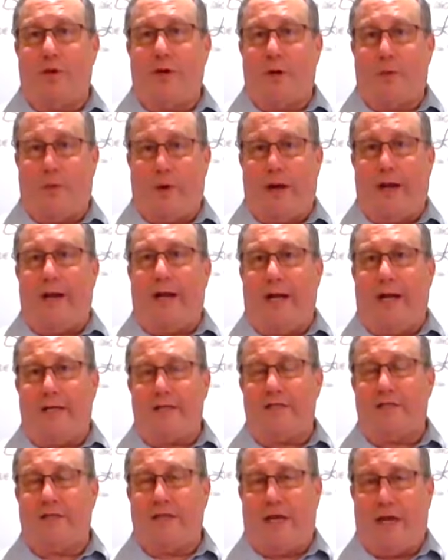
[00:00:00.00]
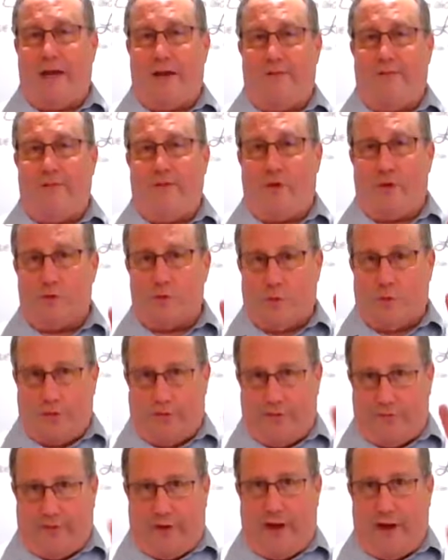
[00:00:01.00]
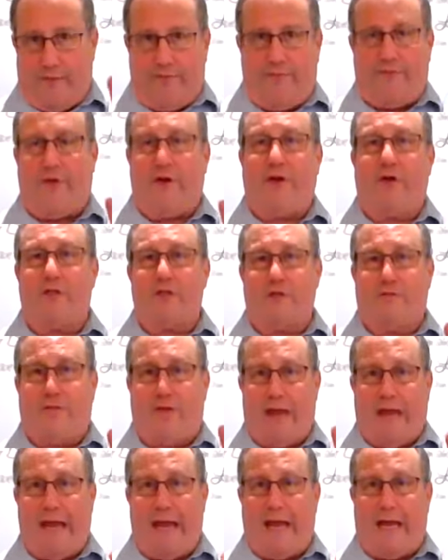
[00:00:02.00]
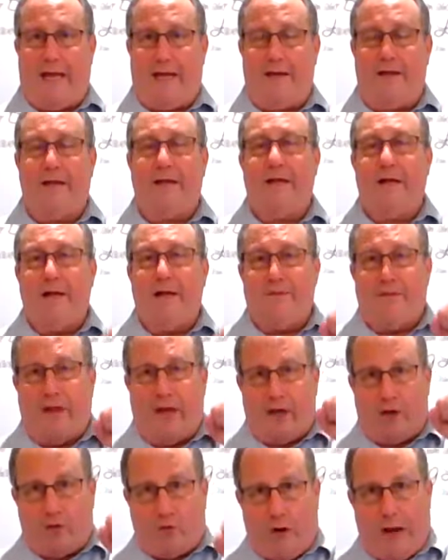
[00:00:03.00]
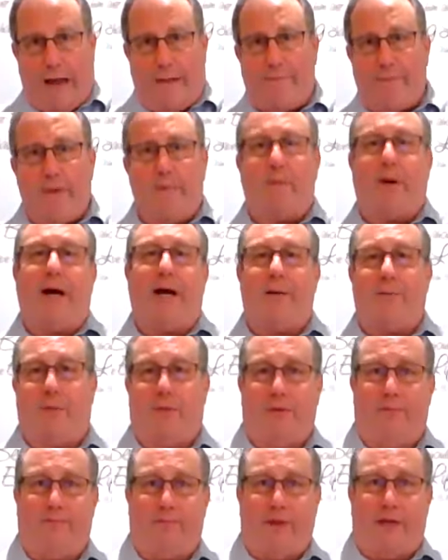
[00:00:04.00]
Now, when I got saved, those were the five fingers of the hand that grabbed the Bible,